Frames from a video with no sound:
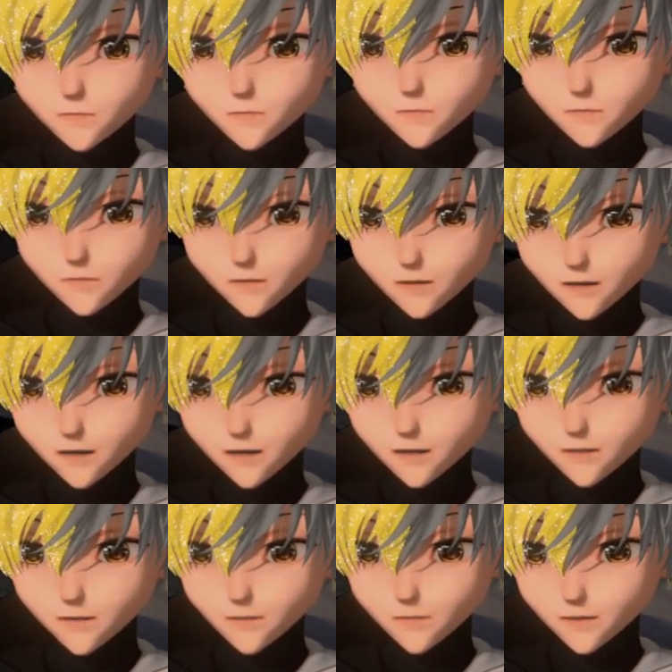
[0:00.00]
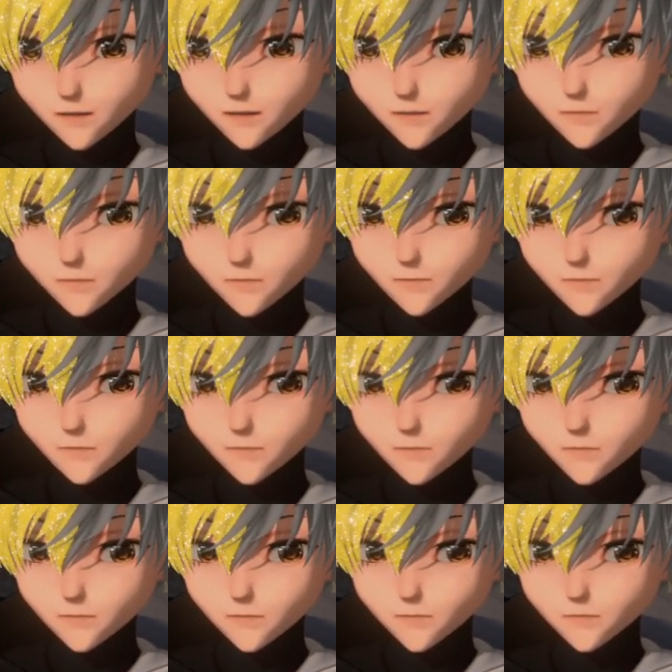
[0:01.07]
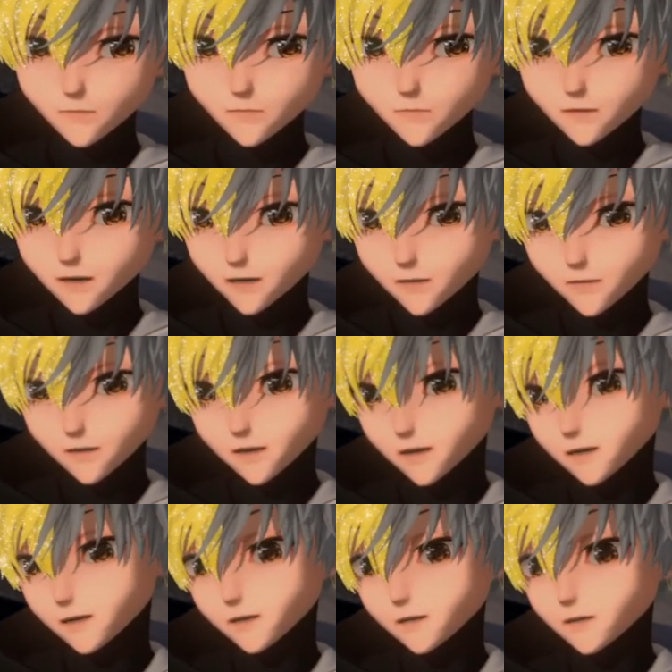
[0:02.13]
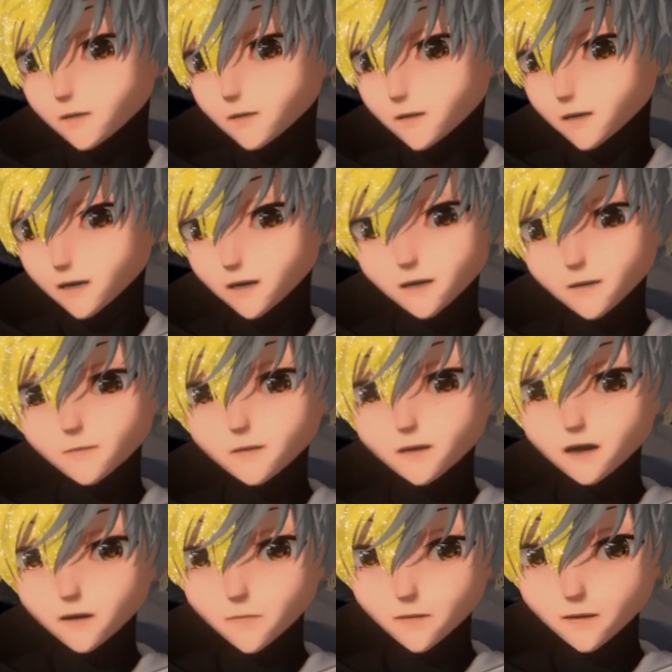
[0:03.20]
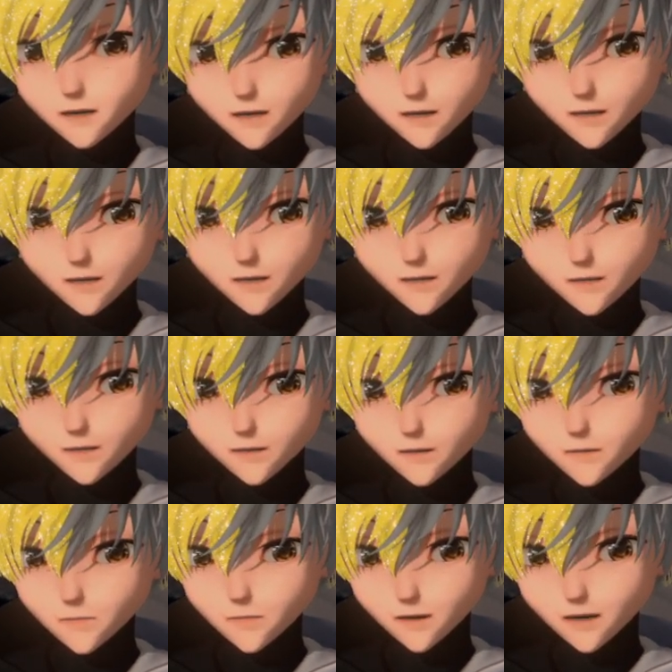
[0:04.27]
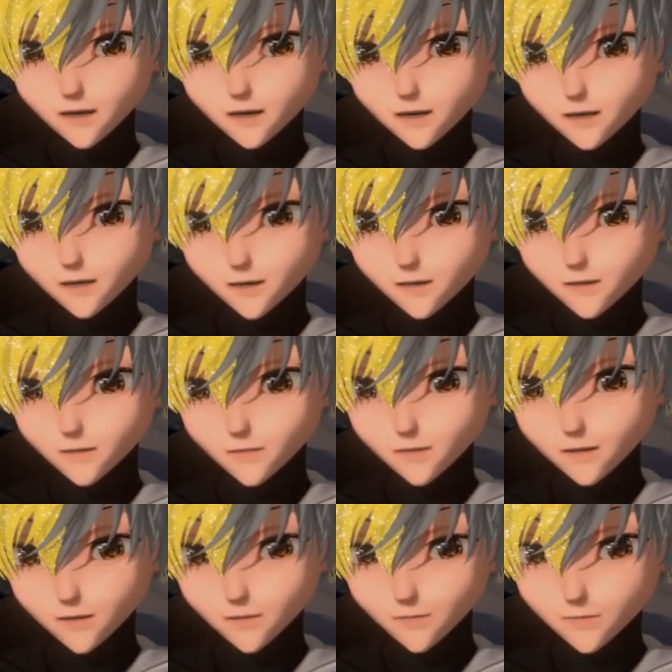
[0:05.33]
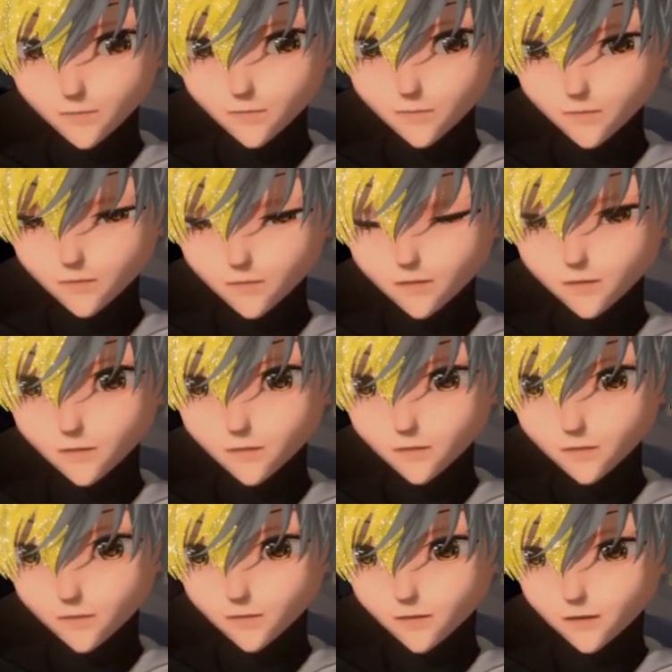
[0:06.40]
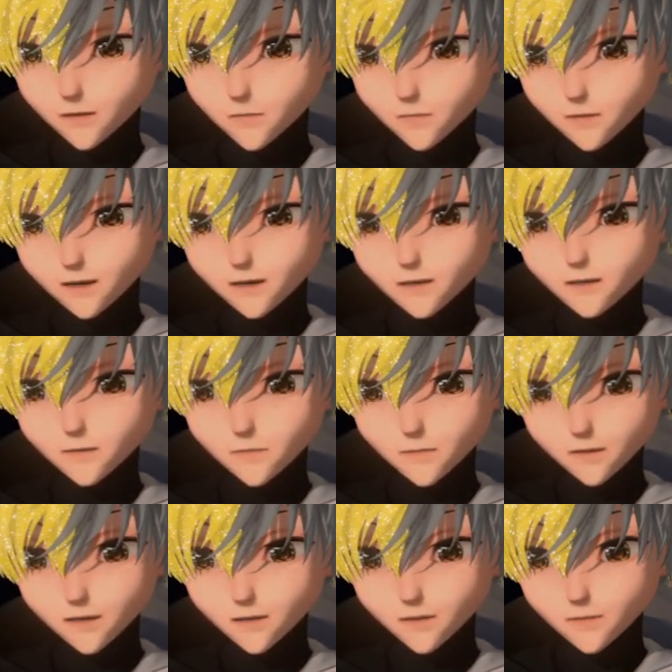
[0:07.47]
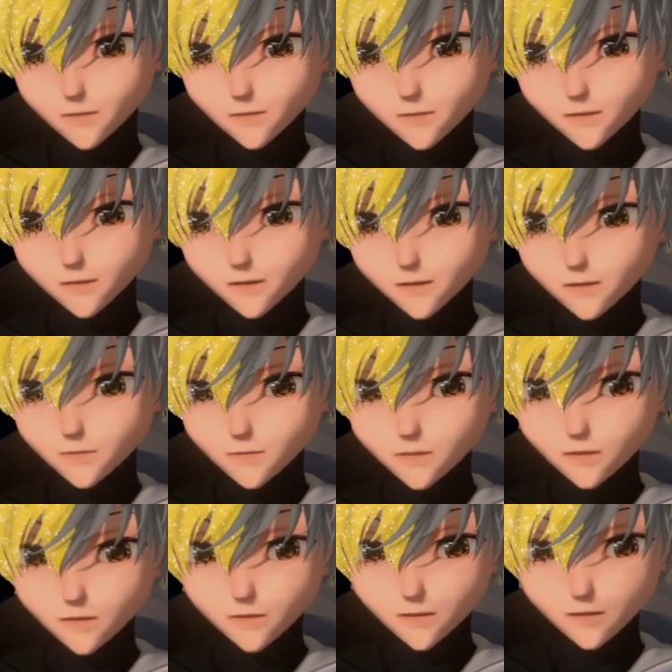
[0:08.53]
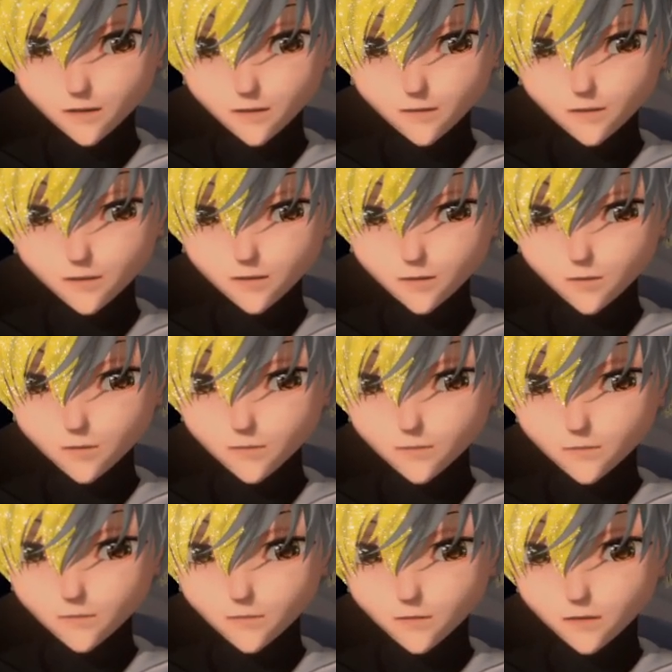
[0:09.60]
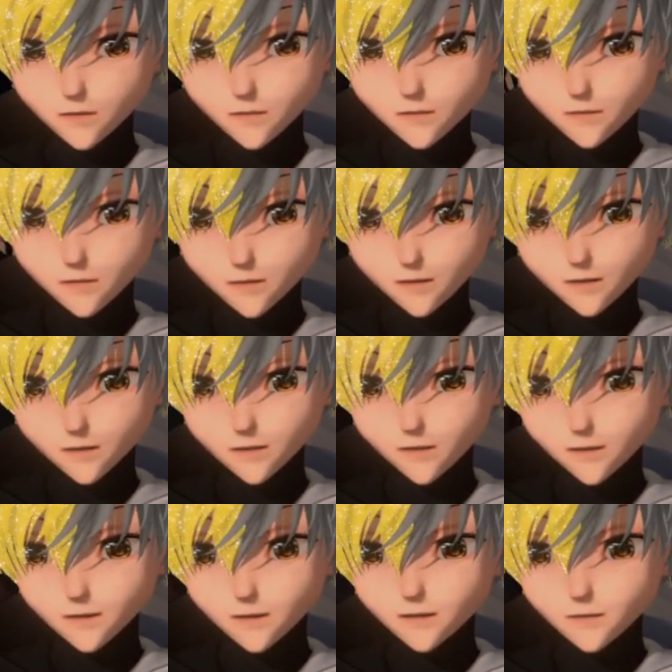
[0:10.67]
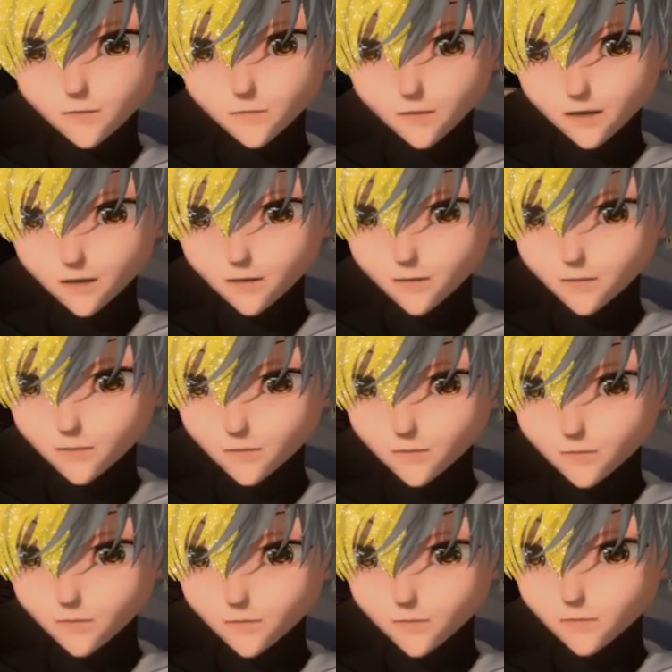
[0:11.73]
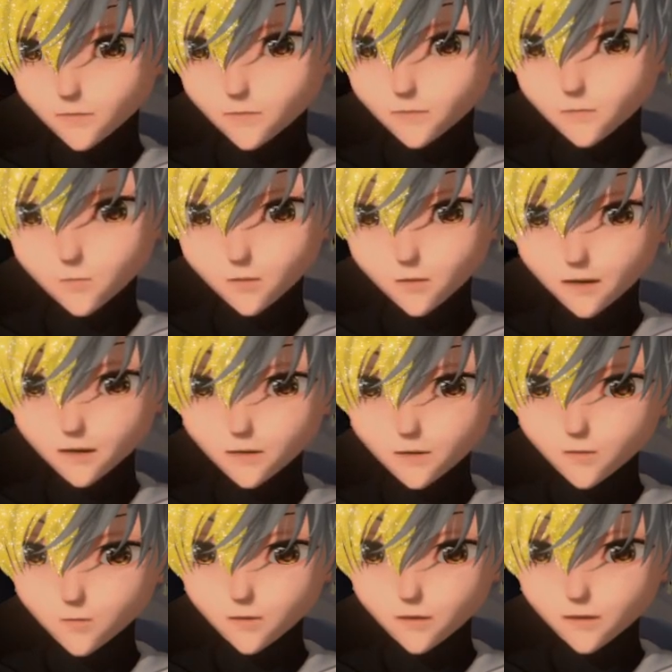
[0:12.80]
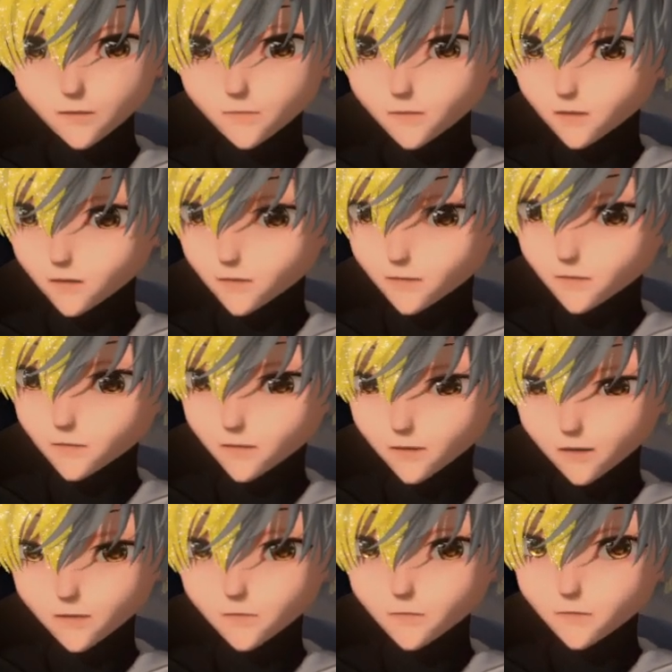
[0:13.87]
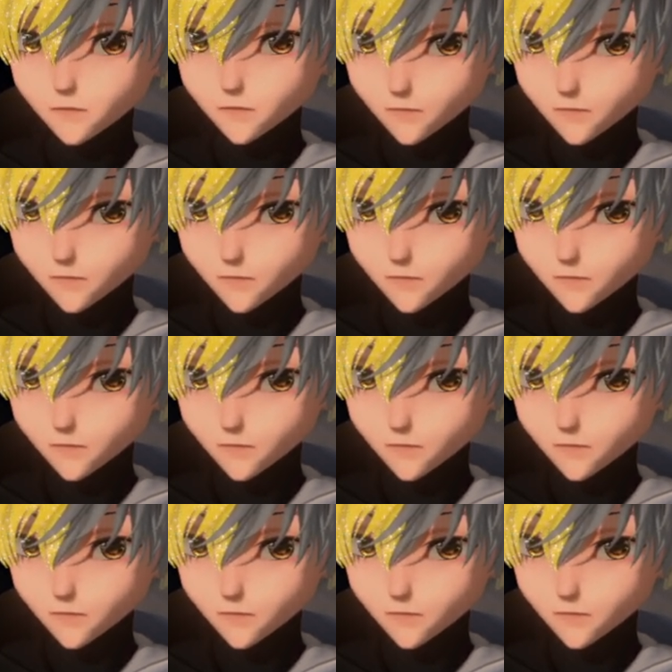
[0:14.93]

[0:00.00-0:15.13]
It cannot do that. I don't know how to get it to do that. I've tried many things, but I cannot get it to do that. So that is the main difference here, is that this one can affect the environment, while this one just looks cool.